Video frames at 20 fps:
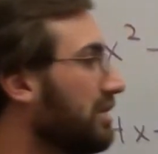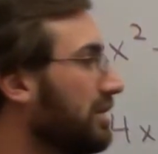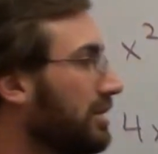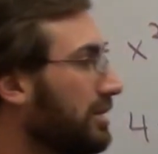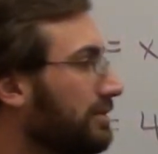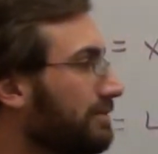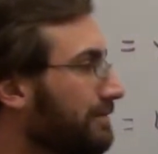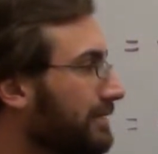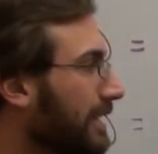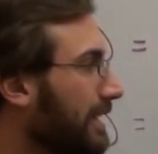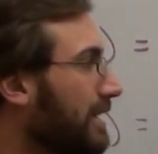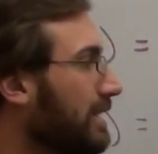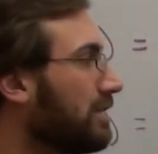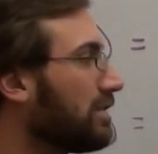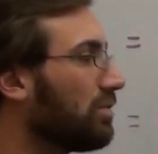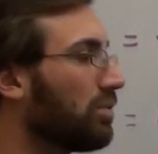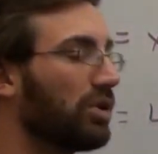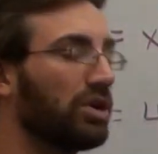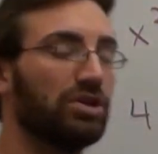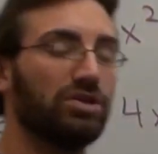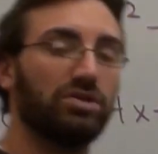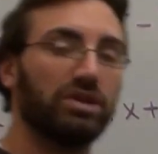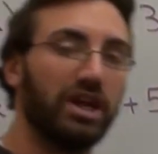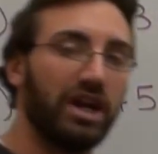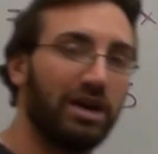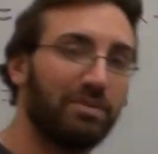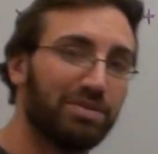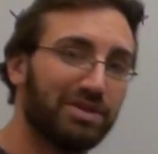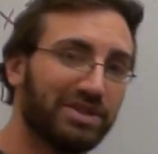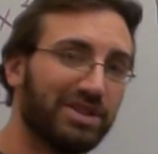we're going to do
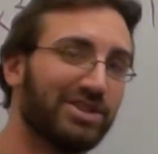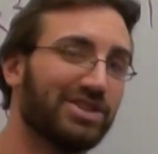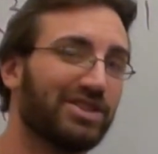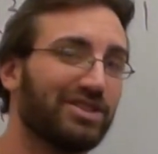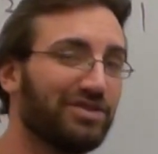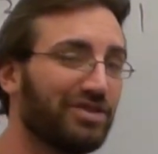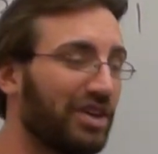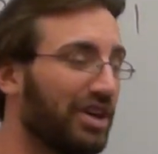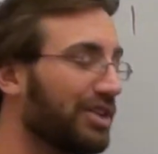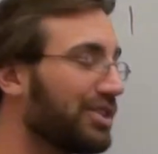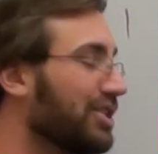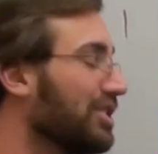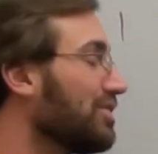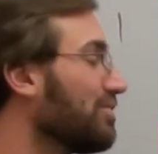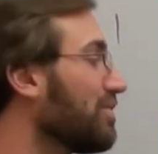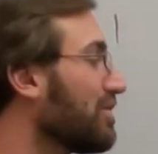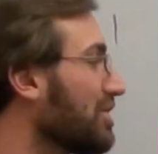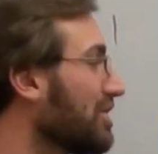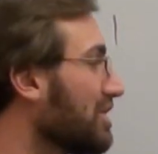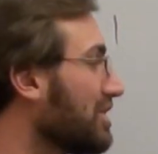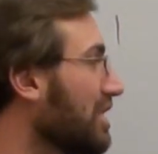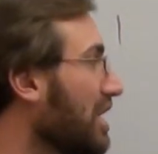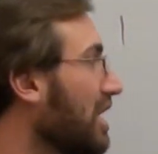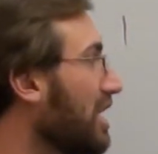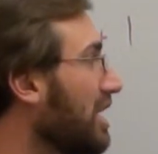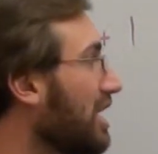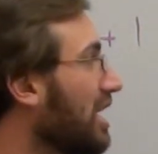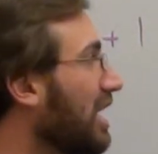composition of functions, which is,